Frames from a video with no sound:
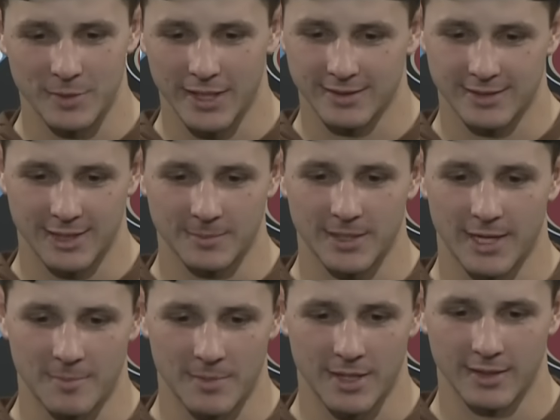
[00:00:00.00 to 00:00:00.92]
But at the same
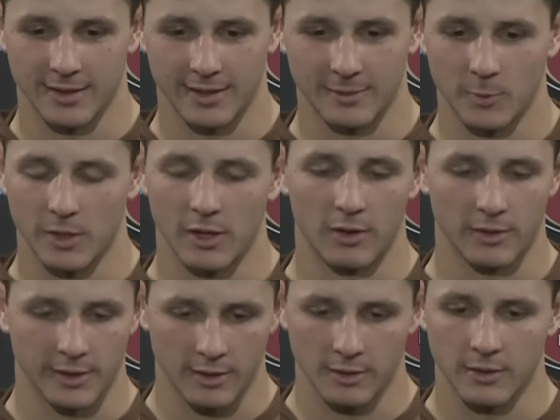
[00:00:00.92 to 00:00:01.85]
time, man, like we all
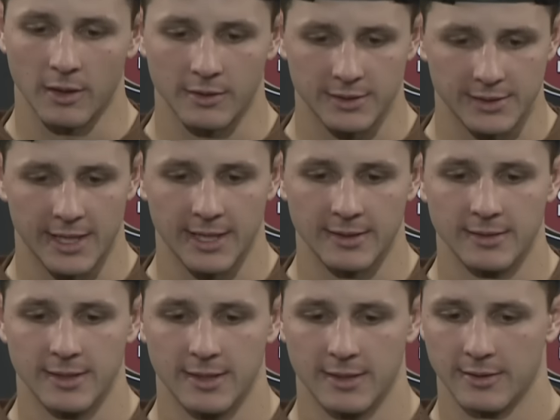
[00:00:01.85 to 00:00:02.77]
here understand
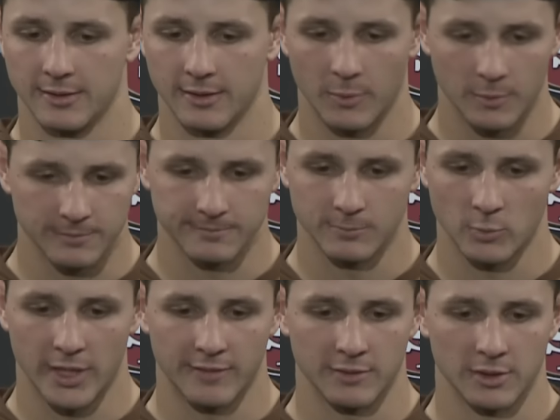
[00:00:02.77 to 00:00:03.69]
you know,
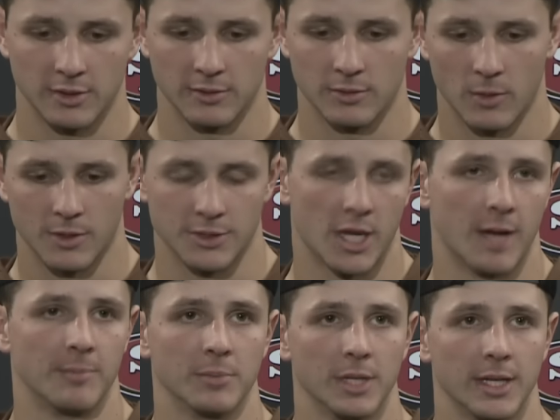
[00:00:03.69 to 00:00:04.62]
we have to do our
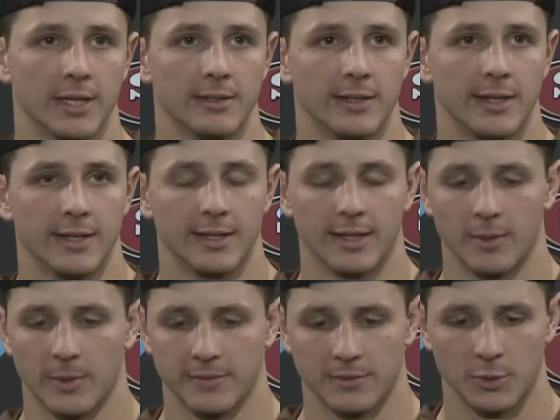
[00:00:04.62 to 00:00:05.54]
job and play, and uh,
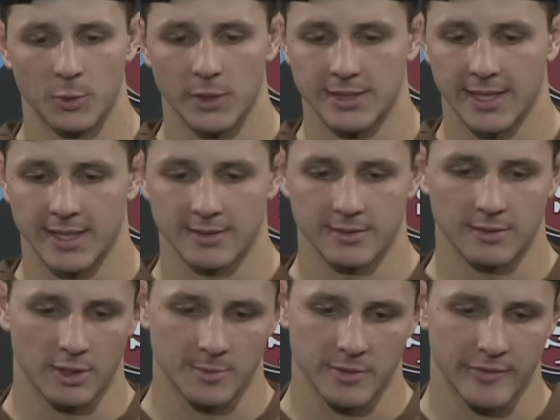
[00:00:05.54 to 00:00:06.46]
we have to do what it takes in
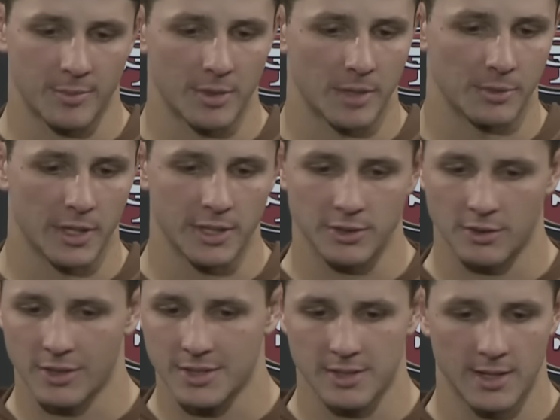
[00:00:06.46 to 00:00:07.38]
terms of our preparation,
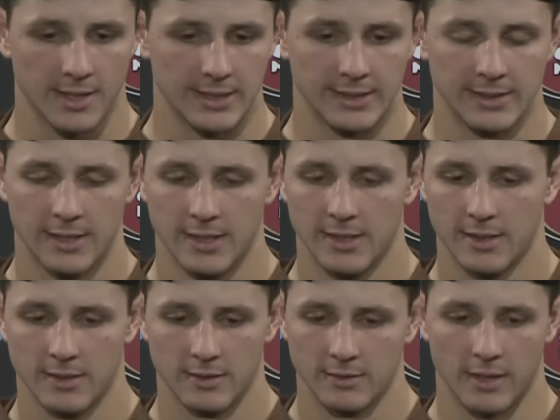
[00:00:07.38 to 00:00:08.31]
our studying.
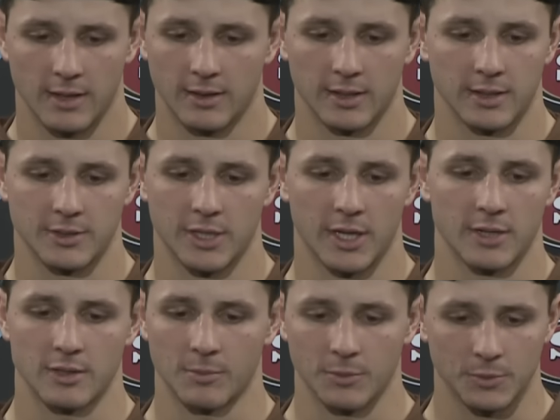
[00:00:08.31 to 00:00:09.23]
Nothing can
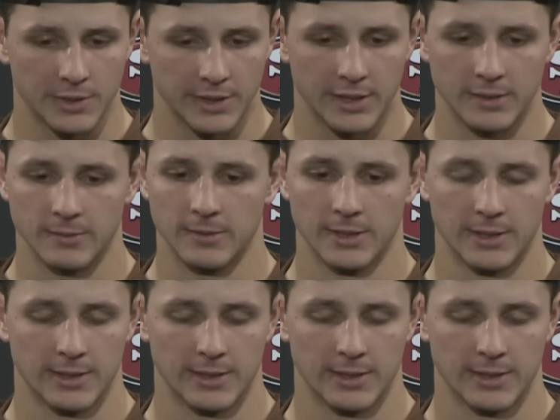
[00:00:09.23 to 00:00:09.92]
change our routine.